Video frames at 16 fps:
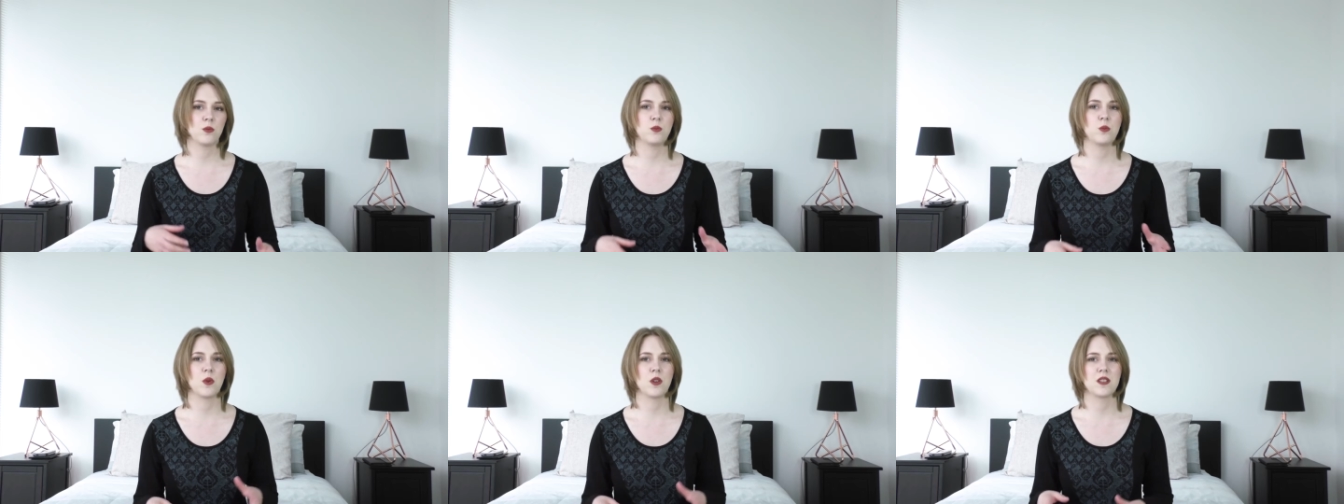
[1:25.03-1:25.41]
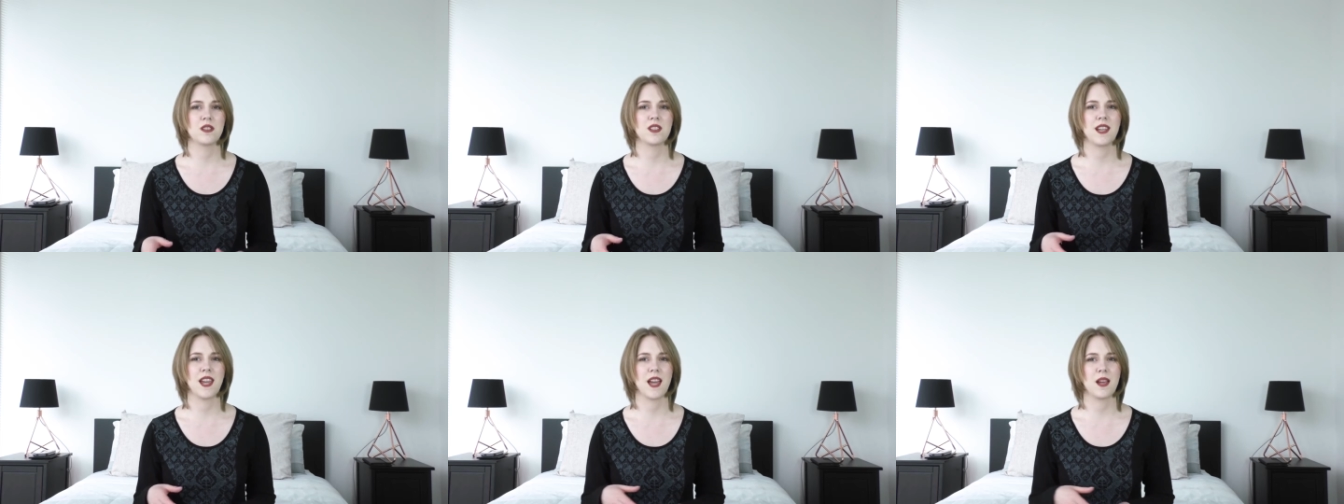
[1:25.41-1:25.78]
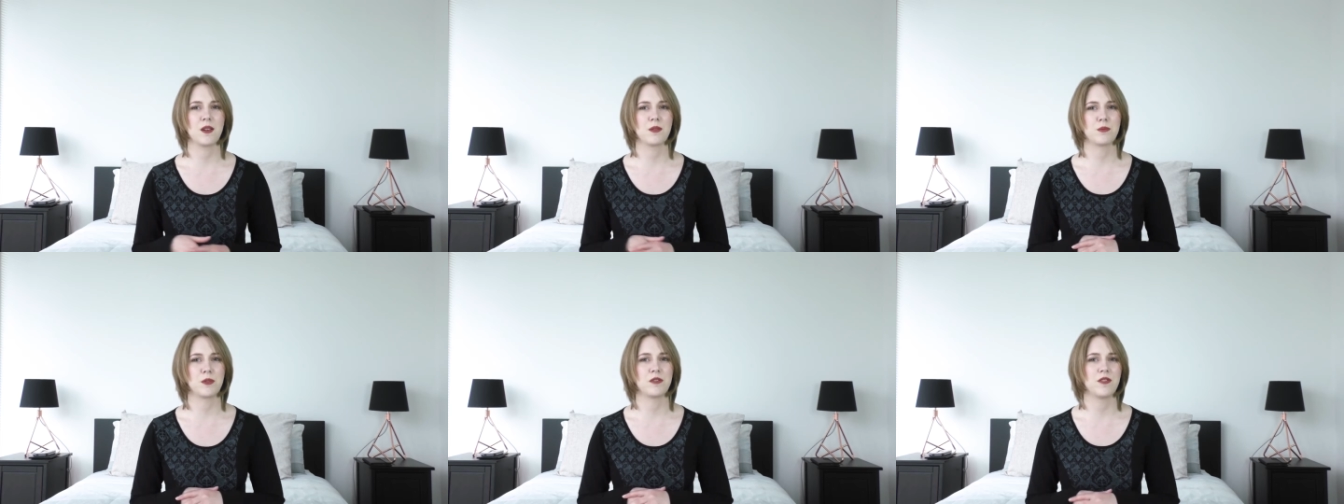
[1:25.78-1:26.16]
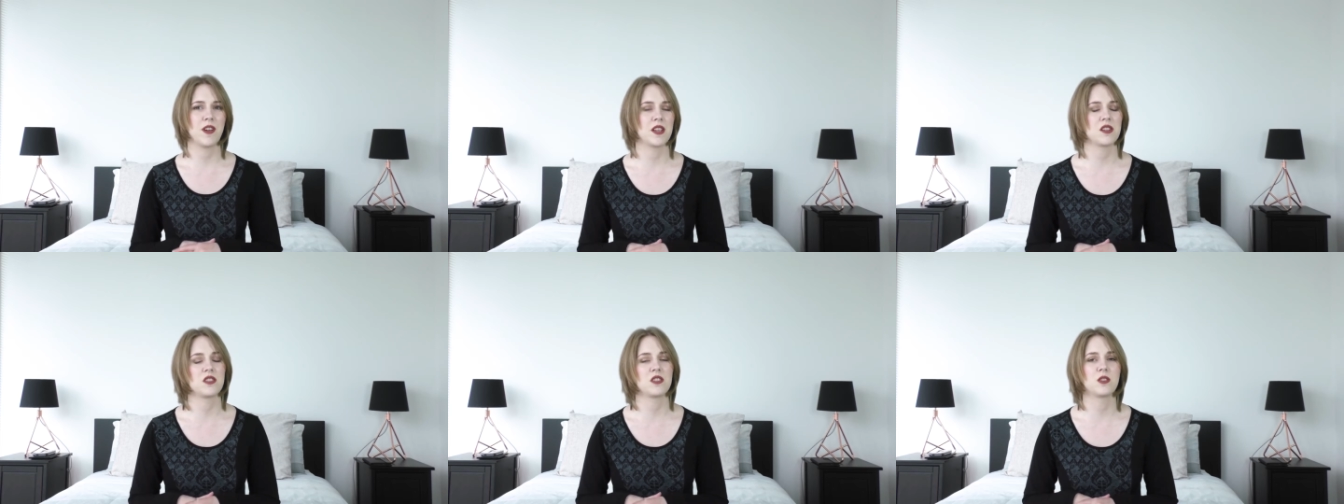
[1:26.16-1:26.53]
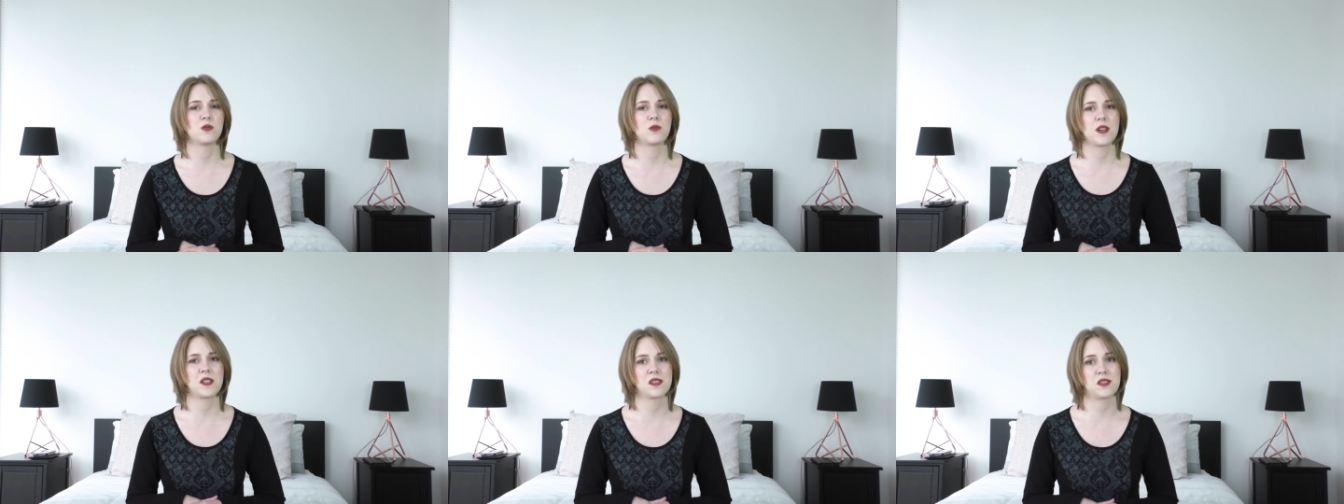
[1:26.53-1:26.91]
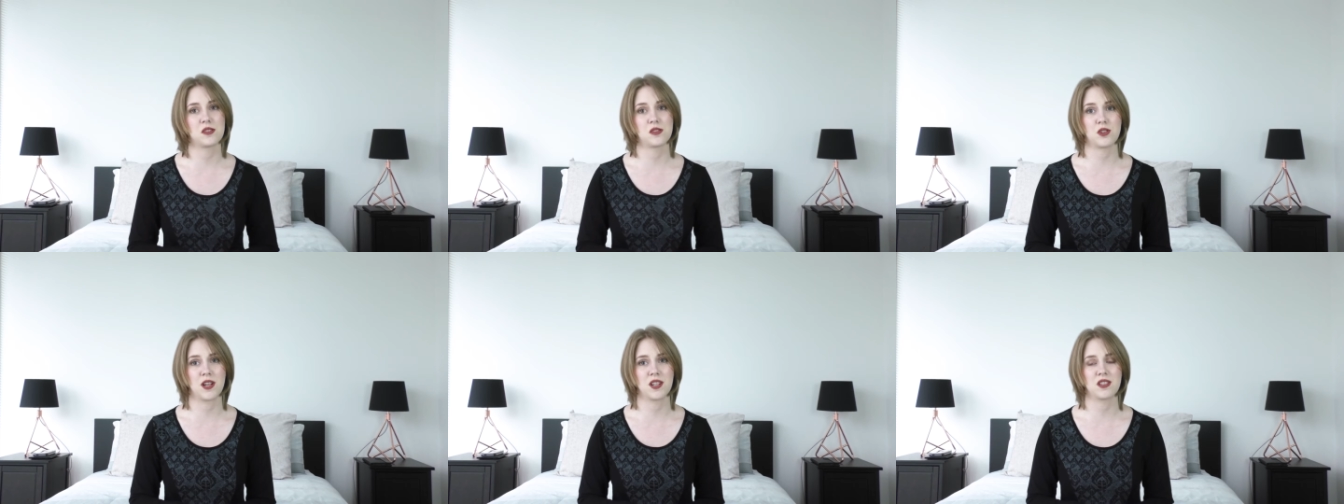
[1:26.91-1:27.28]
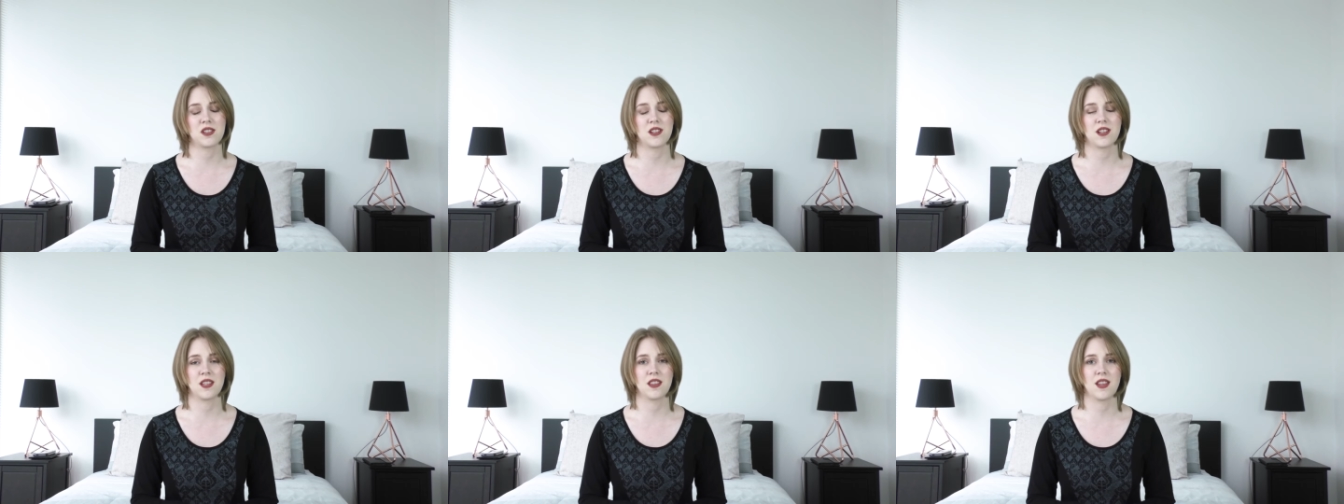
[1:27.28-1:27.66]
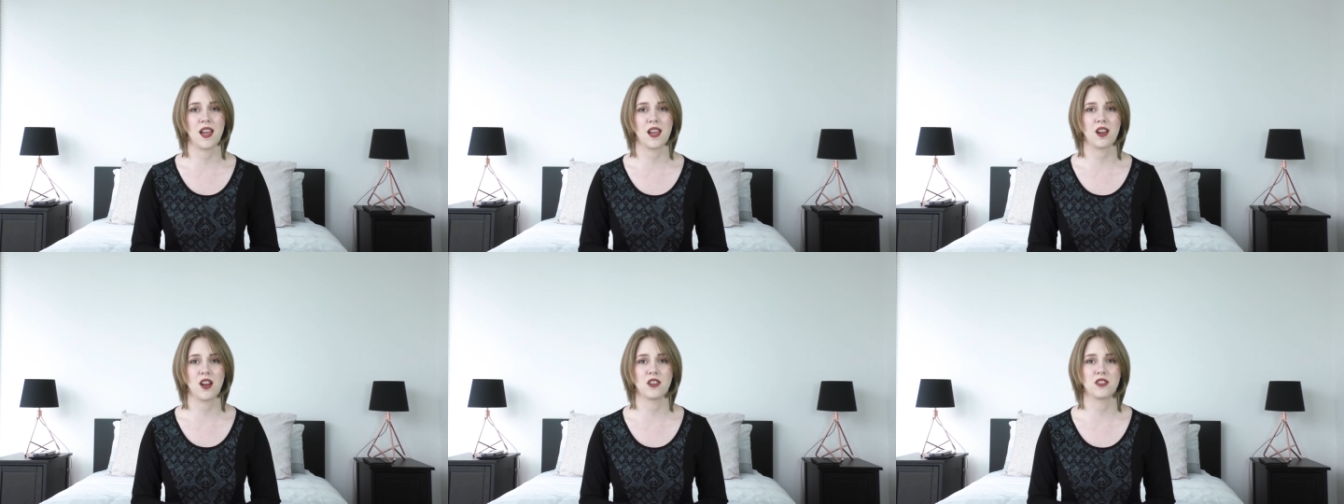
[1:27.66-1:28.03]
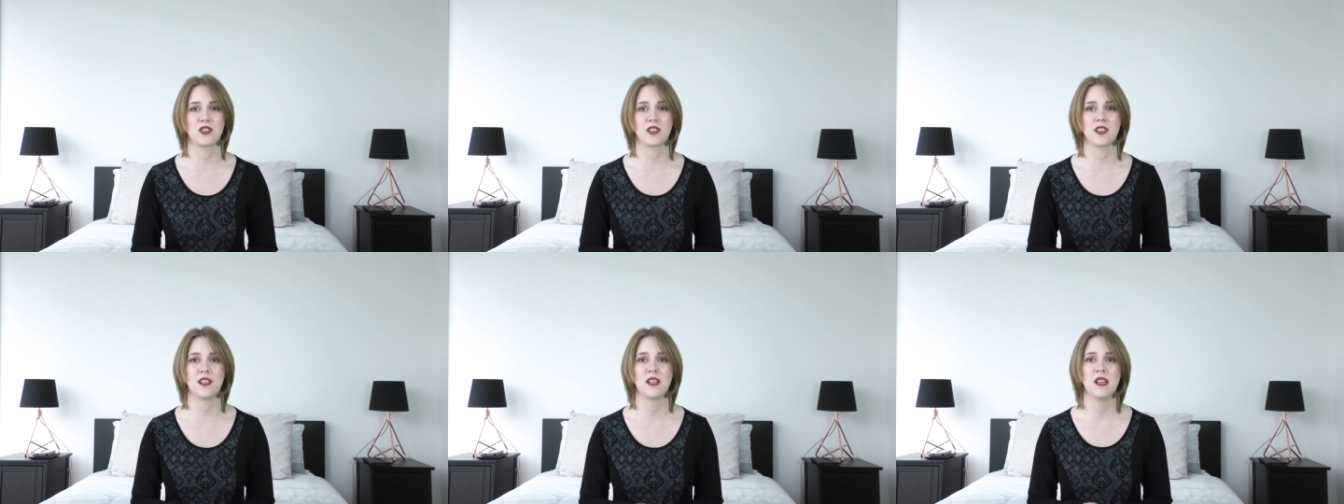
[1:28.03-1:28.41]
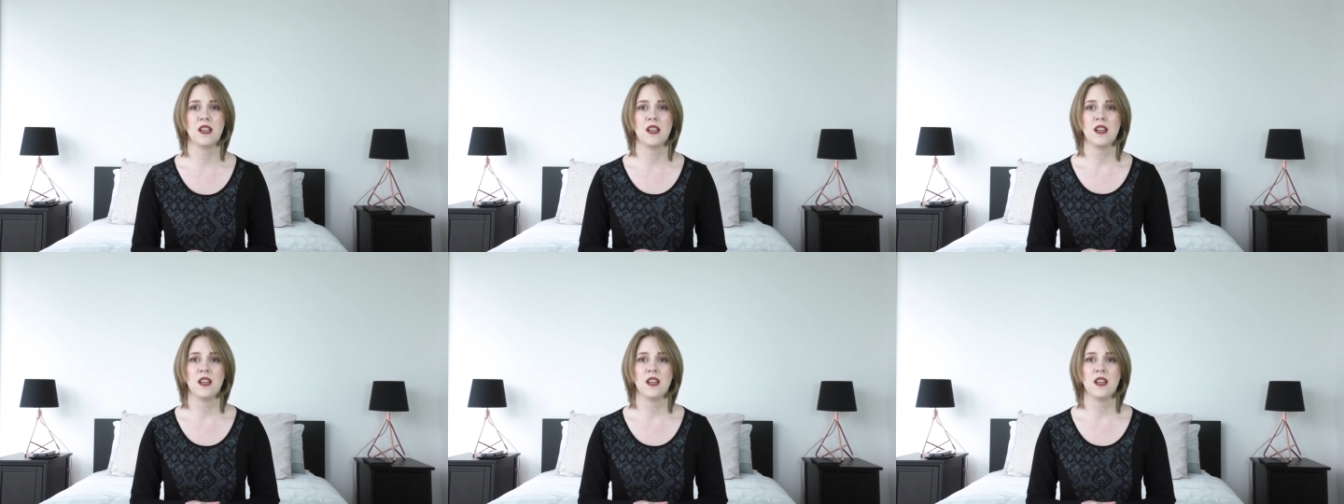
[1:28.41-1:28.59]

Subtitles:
want to get professional registration in that country.